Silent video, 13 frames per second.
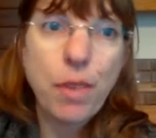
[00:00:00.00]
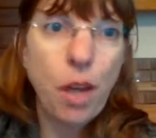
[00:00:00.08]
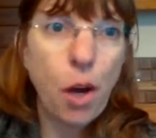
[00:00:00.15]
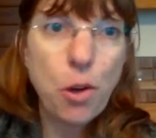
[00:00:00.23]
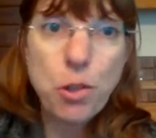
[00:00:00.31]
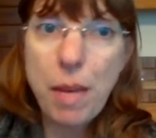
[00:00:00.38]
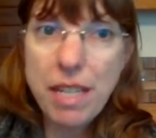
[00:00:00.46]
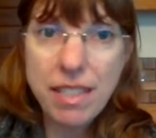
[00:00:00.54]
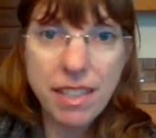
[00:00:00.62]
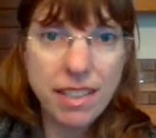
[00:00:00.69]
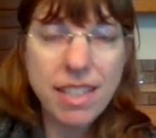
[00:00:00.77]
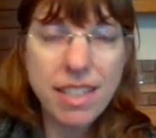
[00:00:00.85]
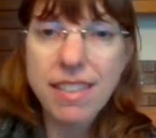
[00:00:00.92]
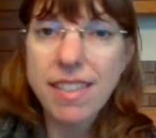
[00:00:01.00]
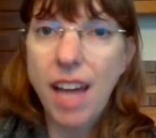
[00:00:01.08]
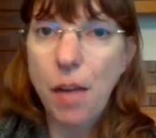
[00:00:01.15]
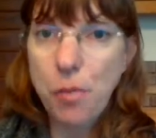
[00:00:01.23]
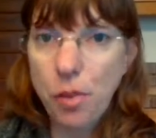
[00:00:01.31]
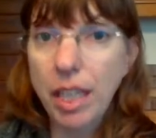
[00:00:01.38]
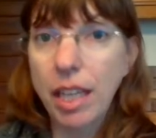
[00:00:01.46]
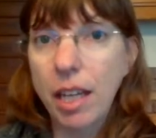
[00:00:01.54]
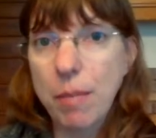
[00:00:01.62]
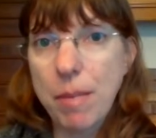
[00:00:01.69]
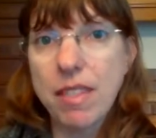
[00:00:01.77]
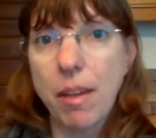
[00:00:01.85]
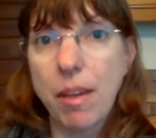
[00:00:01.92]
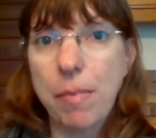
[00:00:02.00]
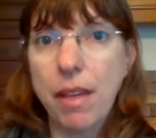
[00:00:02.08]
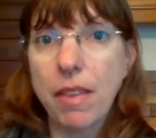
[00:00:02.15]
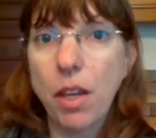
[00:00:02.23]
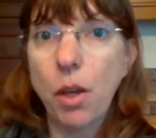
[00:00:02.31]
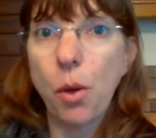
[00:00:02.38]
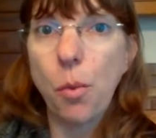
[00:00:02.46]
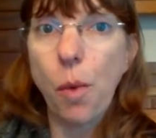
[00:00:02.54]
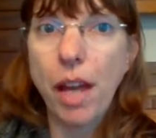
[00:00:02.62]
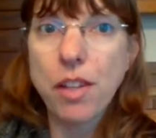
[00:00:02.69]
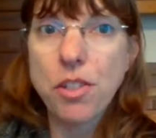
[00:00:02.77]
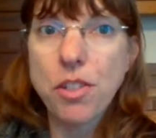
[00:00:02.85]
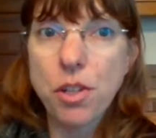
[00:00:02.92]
Coach Basics is definitely going to be something that you'll want